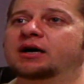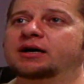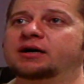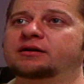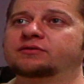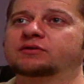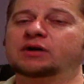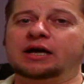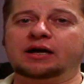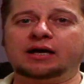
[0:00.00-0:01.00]

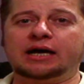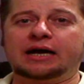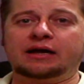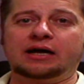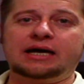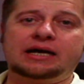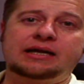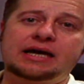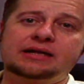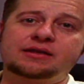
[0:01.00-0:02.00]
Um, uh, I got a
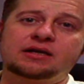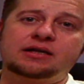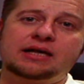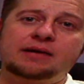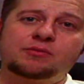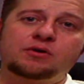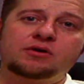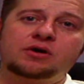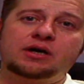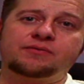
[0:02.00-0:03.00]
lot of, a lot
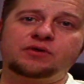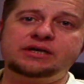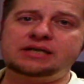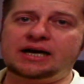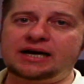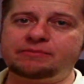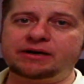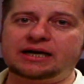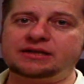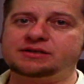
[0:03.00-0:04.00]
more uh, free time.
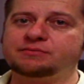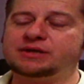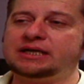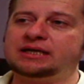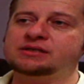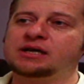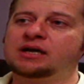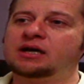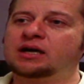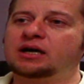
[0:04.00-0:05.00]
I got some things
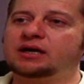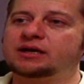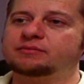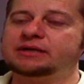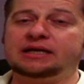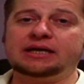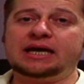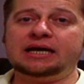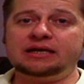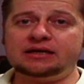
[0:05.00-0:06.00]
um,
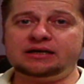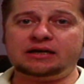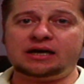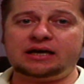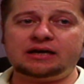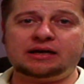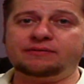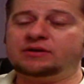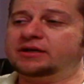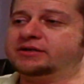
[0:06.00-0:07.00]
delegated and
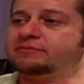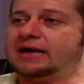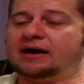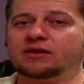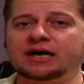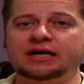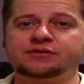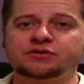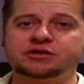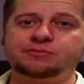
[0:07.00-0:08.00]
I've done some
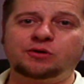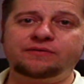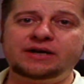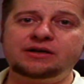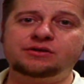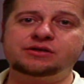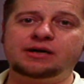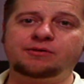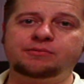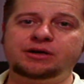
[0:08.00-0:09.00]
outlines for some more videos
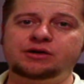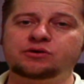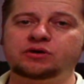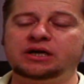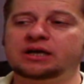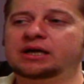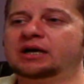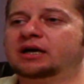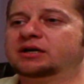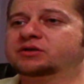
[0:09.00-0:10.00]
that I'm going to be doing.
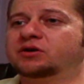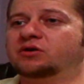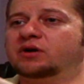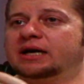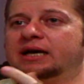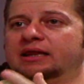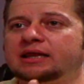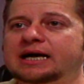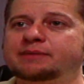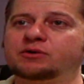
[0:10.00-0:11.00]
So I got a
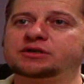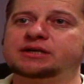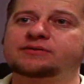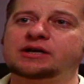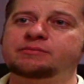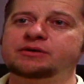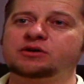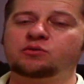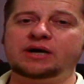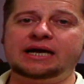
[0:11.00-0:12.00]
lot more stuff coming
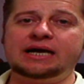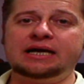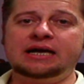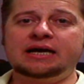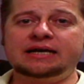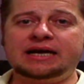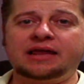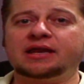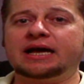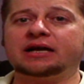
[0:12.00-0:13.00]
your way
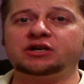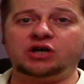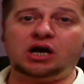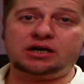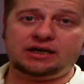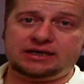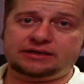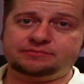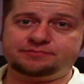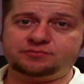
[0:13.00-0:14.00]
now that I can talk
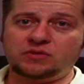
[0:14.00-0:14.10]
again.